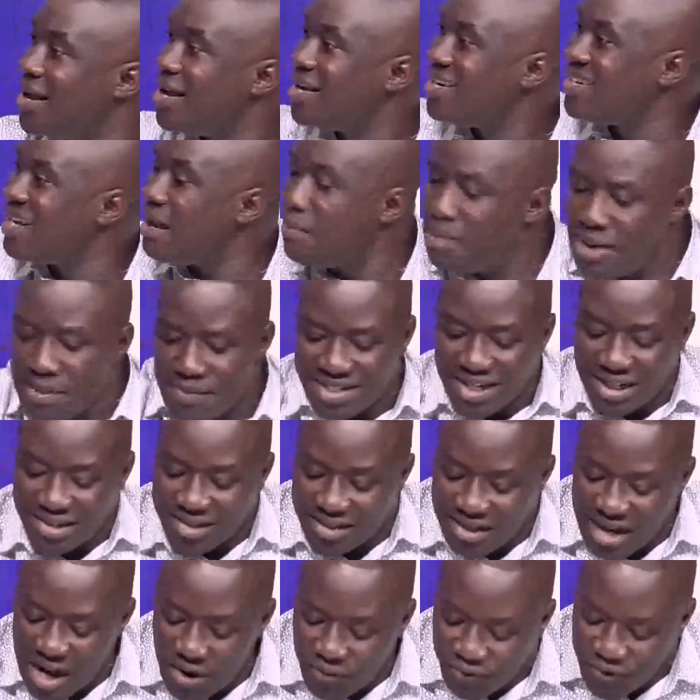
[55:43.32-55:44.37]
Never miss a
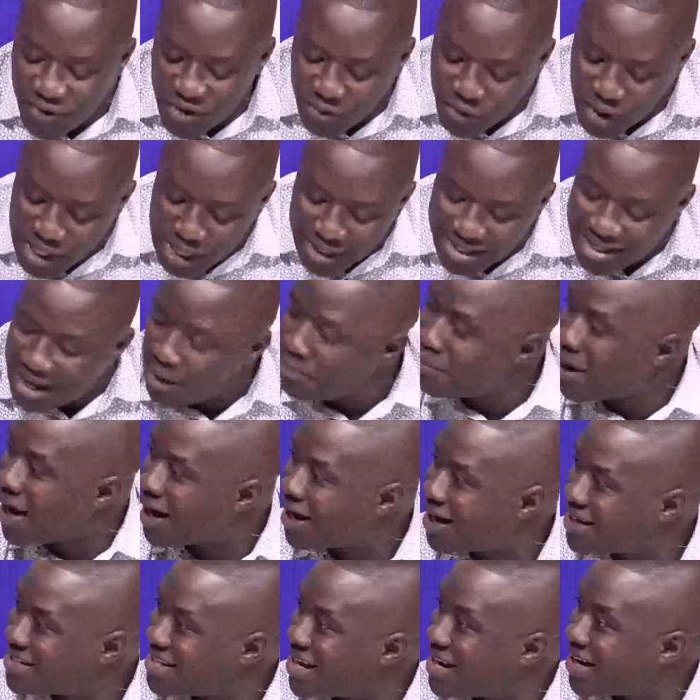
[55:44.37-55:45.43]
train fit to my
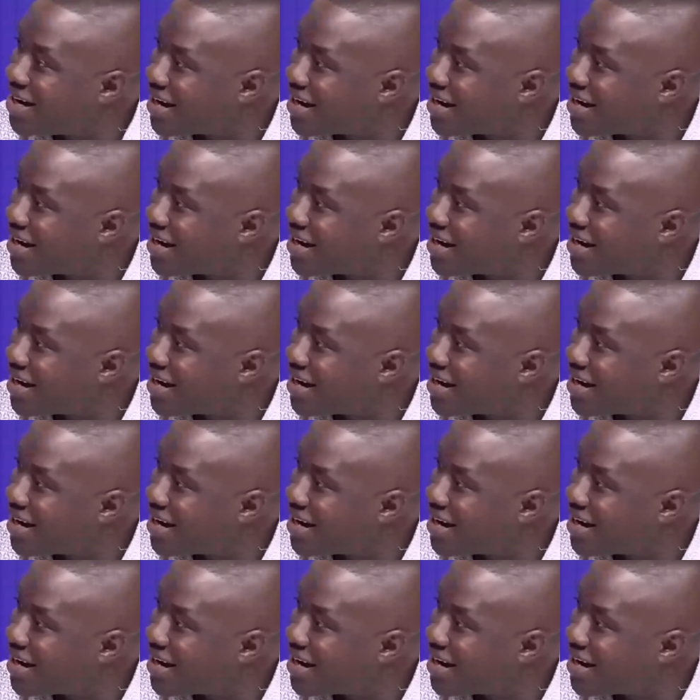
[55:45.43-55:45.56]
nothing